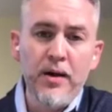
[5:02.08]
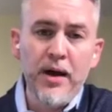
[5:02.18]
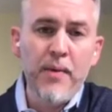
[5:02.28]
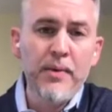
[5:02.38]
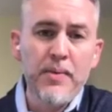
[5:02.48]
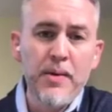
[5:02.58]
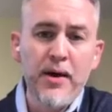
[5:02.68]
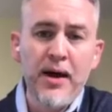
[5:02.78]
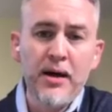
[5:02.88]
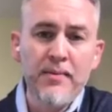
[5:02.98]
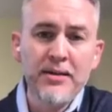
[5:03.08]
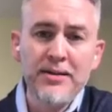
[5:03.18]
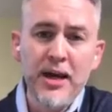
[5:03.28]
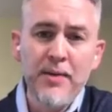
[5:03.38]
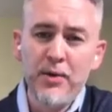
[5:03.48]
how many people I had on my
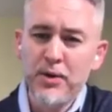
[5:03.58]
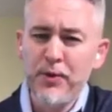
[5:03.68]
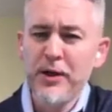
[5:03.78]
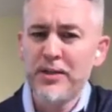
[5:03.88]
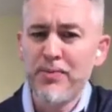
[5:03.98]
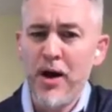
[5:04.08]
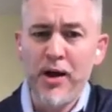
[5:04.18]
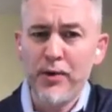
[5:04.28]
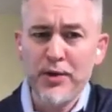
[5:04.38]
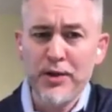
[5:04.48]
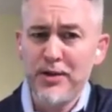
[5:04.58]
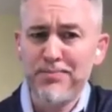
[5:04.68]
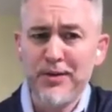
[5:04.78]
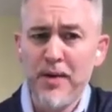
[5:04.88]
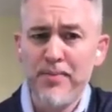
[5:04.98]
team. And it was pretty small. There was just a
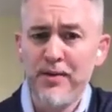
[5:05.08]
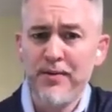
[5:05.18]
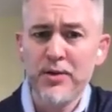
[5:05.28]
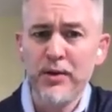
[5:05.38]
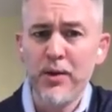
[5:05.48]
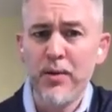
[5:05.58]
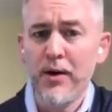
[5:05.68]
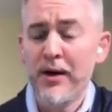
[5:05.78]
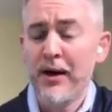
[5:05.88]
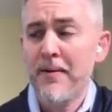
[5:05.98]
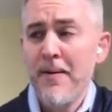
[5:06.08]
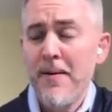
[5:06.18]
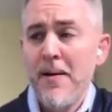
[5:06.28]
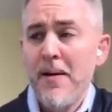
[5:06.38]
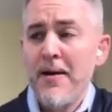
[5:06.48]
couple of us really working
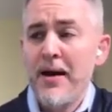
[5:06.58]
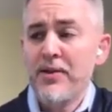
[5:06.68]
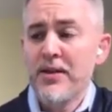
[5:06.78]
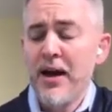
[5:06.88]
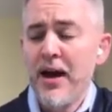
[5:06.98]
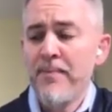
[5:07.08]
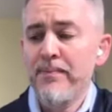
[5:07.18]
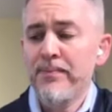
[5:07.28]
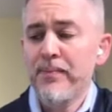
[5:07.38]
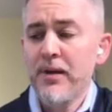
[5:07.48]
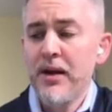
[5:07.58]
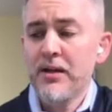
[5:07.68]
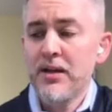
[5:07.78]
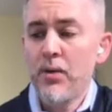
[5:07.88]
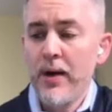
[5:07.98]
at the time. And he
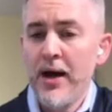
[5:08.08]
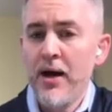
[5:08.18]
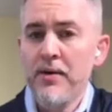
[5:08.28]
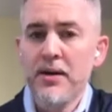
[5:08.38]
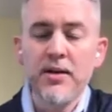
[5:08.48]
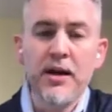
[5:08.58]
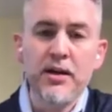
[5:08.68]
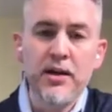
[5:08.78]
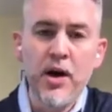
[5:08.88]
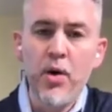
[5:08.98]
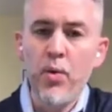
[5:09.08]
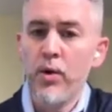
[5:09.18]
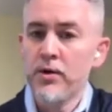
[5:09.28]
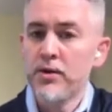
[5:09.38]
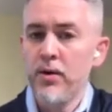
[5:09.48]
said, well, he's like,
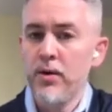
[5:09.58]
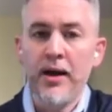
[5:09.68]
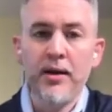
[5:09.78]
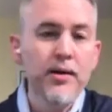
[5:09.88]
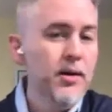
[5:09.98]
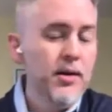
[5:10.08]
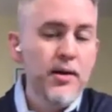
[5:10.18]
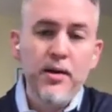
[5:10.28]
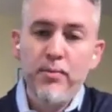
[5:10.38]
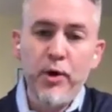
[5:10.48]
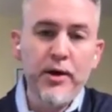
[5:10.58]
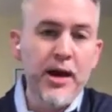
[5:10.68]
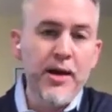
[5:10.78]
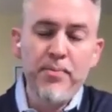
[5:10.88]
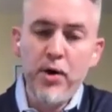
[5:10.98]
we're doing
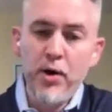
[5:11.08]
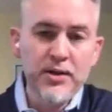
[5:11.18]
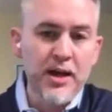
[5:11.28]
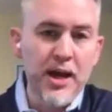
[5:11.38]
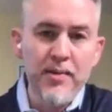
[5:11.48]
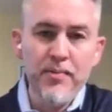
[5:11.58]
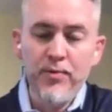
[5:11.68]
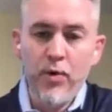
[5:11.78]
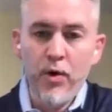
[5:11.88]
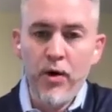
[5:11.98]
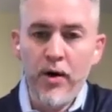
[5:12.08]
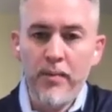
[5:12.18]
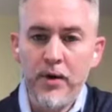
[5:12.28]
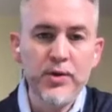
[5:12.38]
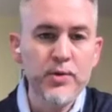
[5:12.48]
pregame, postgame for,
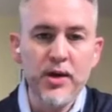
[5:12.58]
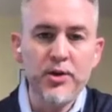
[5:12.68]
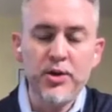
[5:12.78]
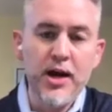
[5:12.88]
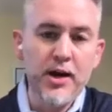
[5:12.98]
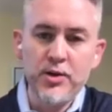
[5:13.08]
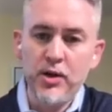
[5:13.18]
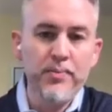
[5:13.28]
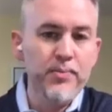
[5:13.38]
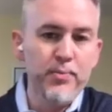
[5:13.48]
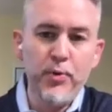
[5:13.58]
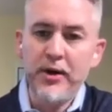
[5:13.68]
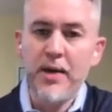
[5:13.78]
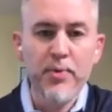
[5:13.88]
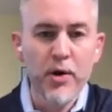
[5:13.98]
this was all in Chicago. So
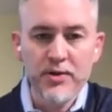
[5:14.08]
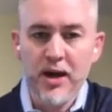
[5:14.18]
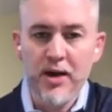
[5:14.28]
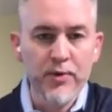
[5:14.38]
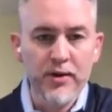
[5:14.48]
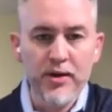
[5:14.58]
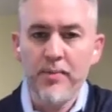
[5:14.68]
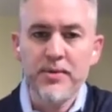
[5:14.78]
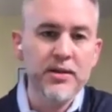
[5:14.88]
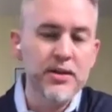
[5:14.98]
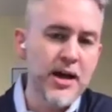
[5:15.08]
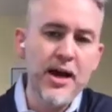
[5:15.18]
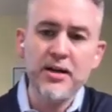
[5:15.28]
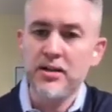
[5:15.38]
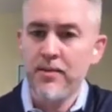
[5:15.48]
pregame, postgame for the Cubs and the
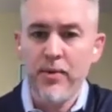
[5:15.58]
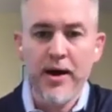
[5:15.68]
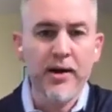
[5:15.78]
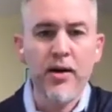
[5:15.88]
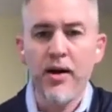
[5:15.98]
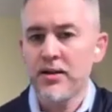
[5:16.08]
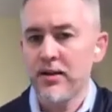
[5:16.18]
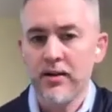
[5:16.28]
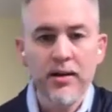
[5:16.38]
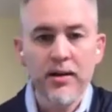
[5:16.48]
Sox and the Blackhawks and